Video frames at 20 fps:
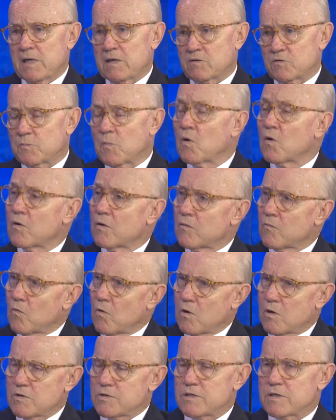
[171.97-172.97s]
I was born in
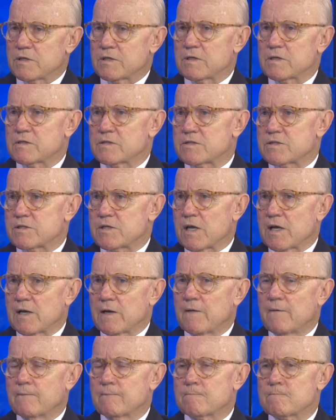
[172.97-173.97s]
Washington
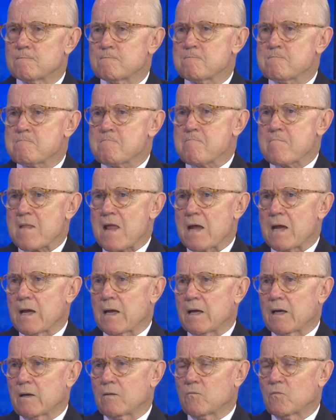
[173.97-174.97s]
State
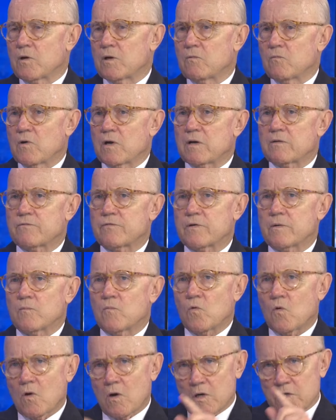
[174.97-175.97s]
and we went from
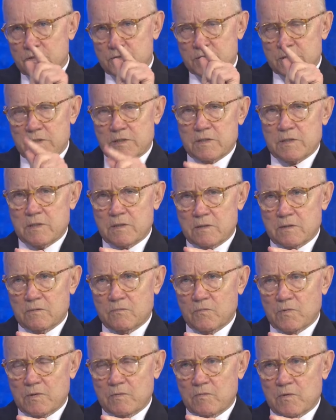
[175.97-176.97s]
Washington,
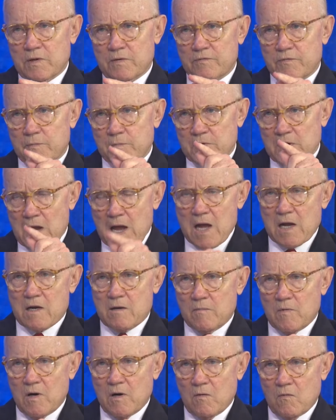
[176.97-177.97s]
we went from
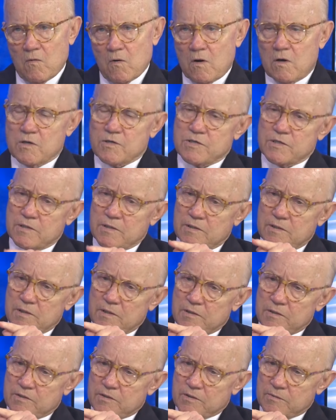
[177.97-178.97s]
Yakima,
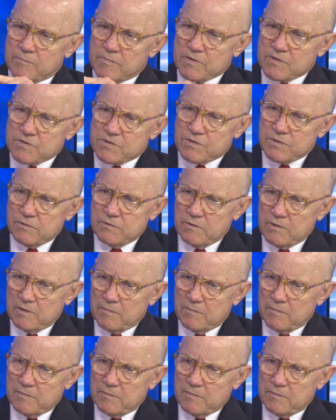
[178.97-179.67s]
Washington to Missoula,